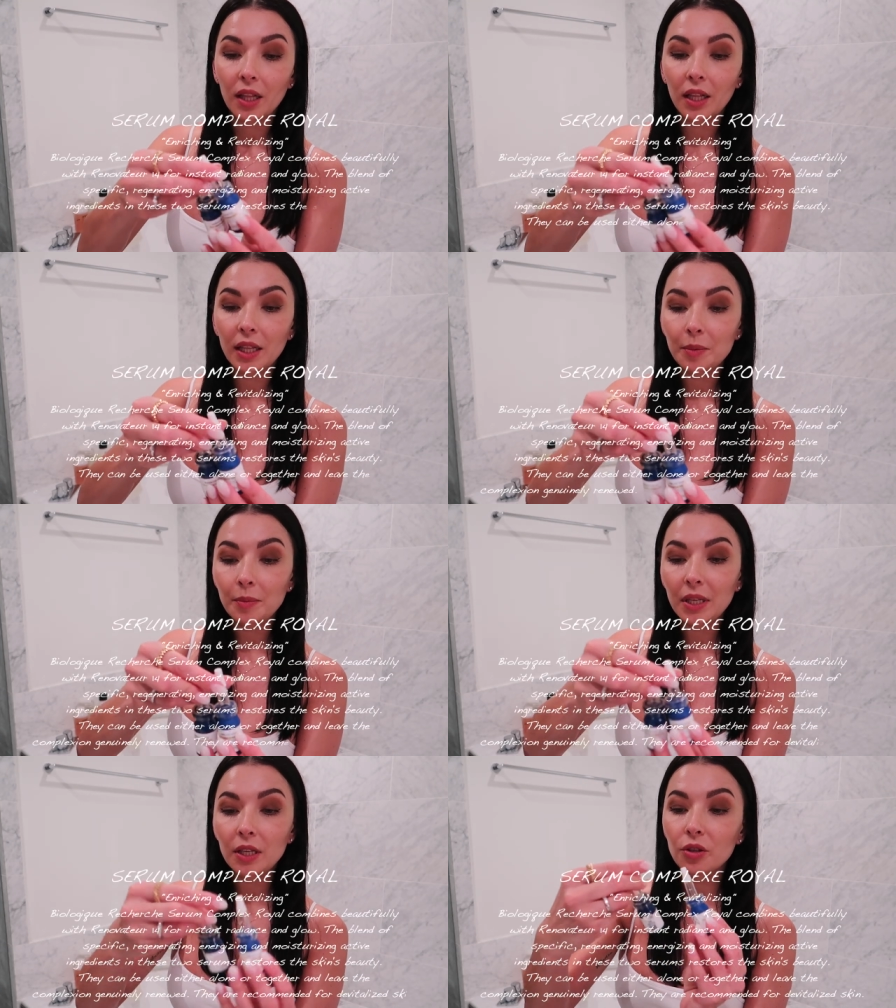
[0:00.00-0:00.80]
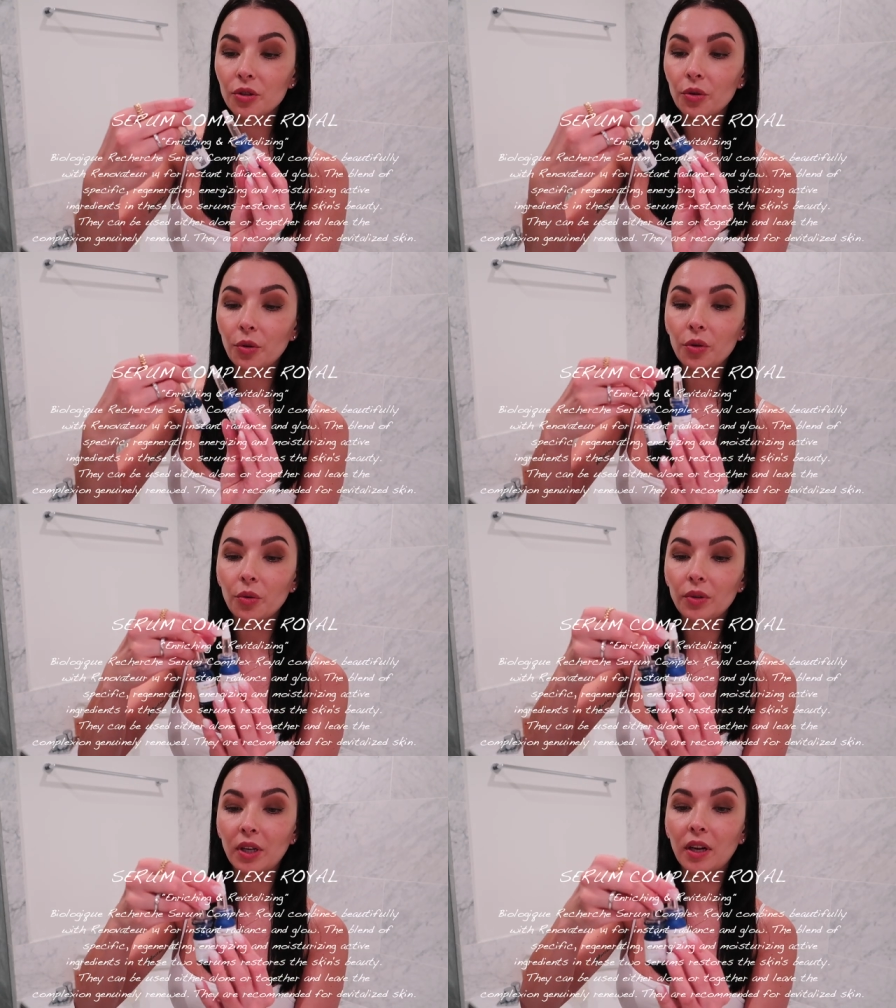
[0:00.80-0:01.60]
Let me show you
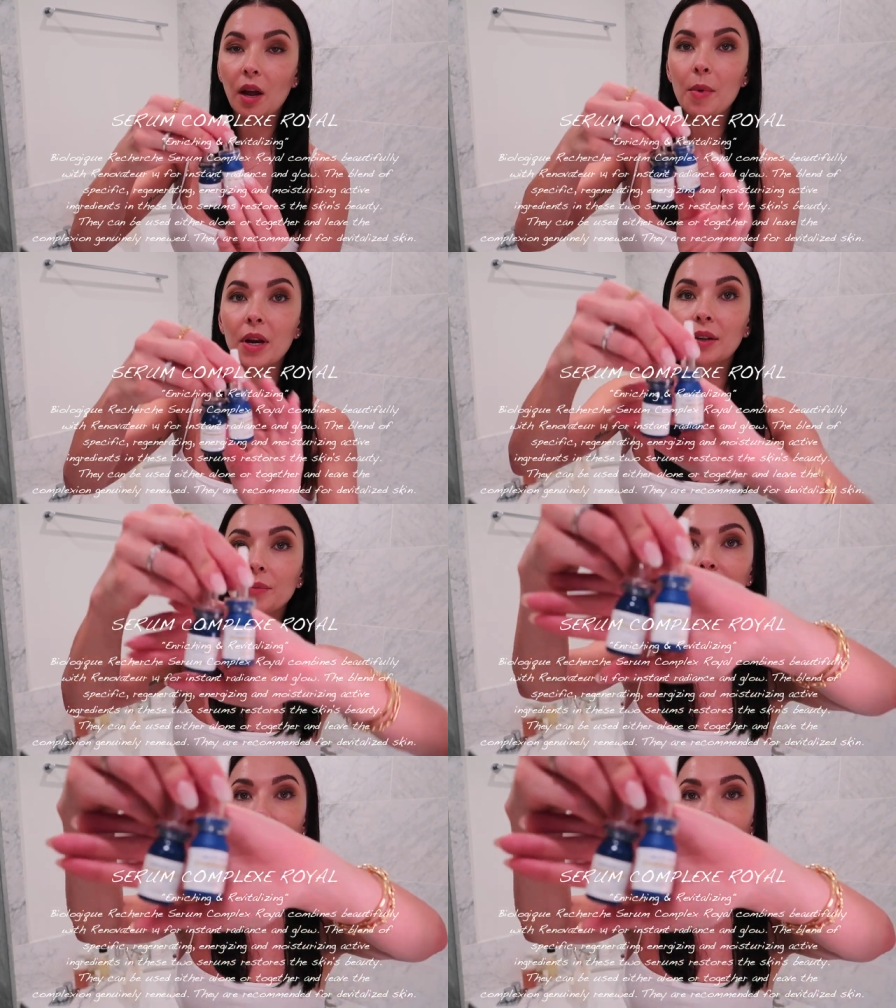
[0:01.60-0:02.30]
on a camera.